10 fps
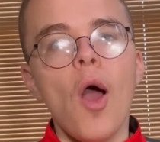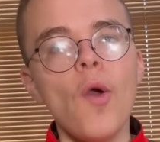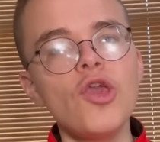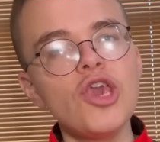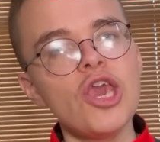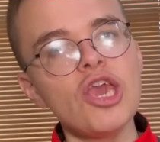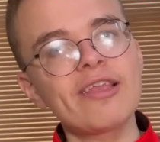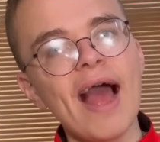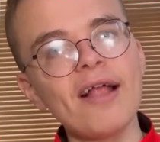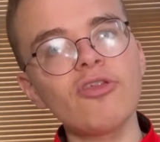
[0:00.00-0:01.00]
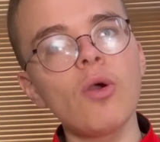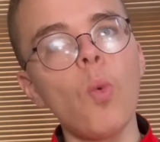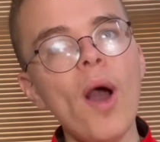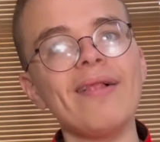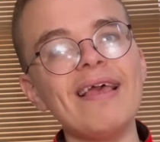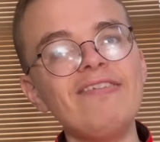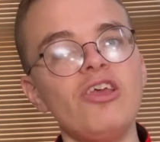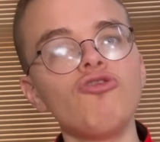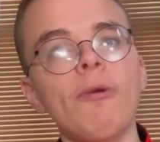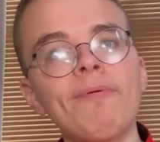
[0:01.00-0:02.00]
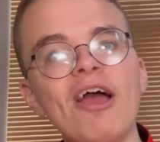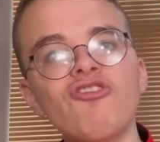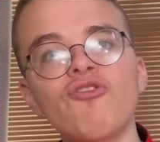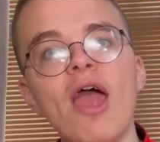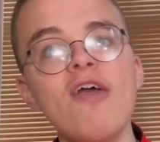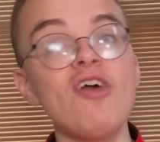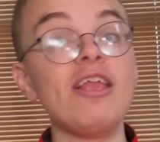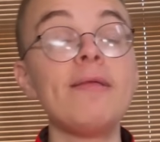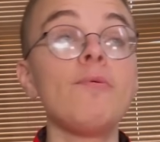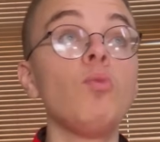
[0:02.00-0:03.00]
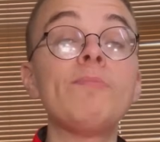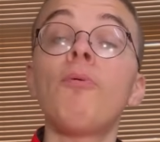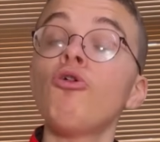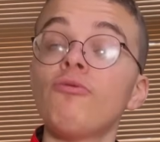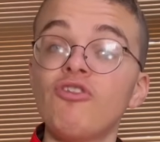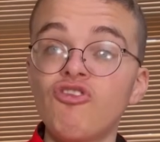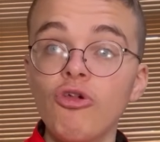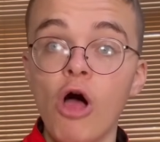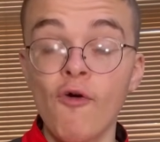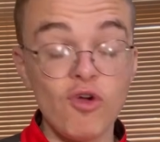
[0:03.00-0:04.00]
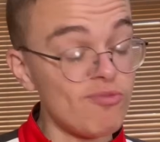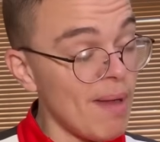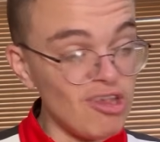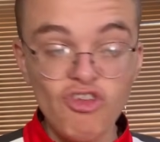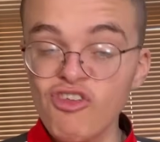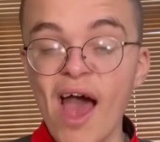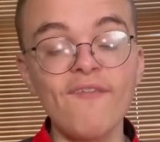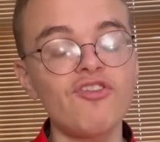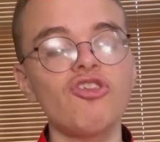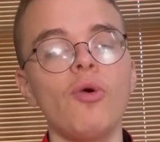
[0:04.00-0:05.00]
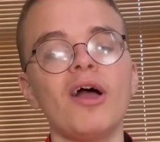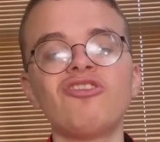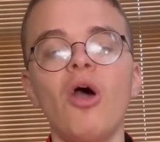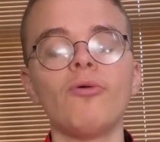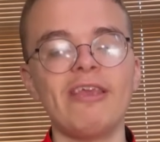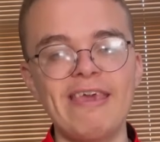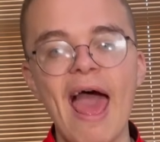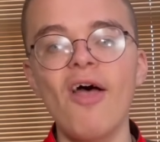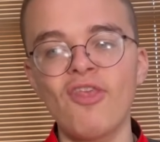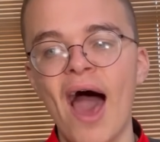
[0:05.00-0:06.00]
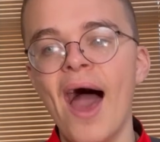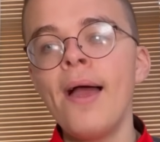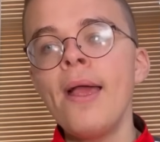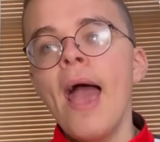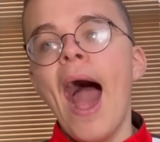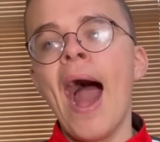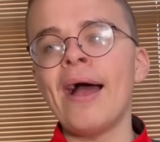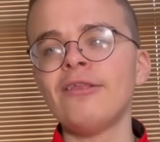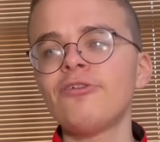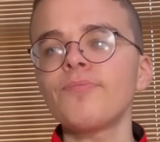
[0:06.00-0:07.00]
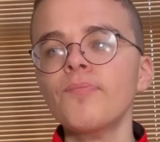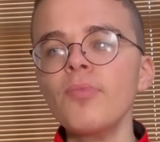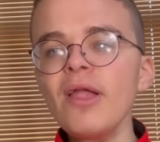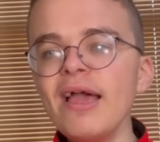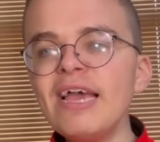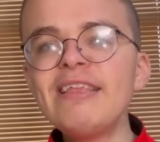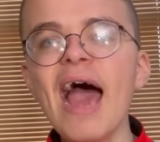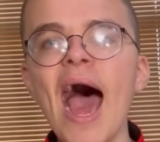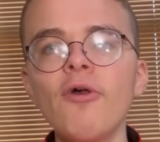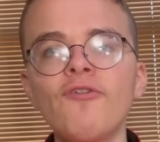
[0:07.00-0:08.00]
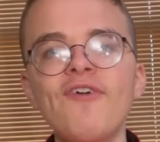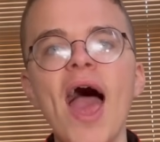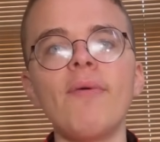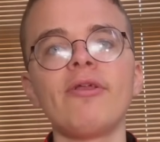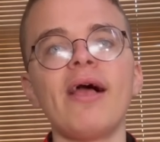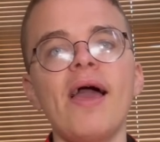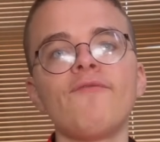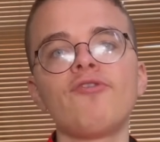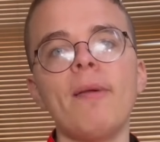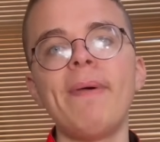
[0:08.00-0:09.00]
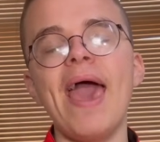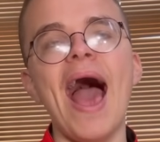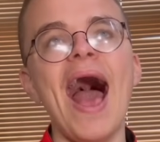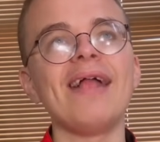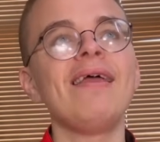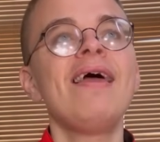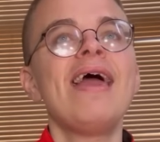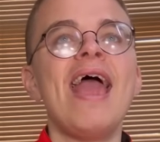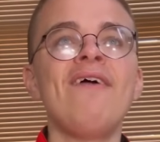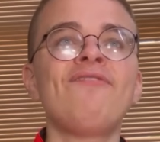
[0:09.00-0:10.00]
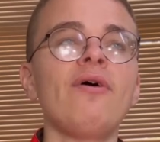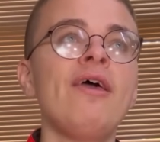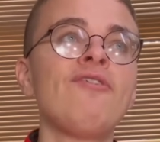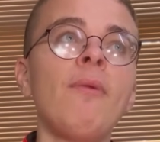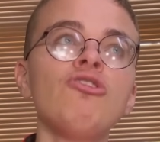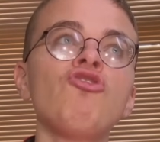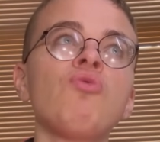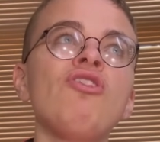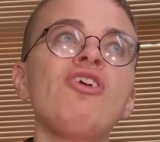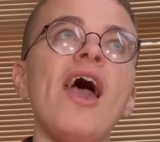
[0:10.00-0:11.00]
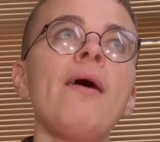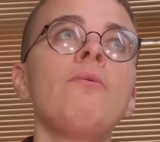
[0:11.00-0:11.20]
you, you kind of think, well, is he under pressure? And then he'd, we'd pull a result off, which managers have to do, I totally get that. And and get out the firing line for a bit. And if, if I'm honest with you,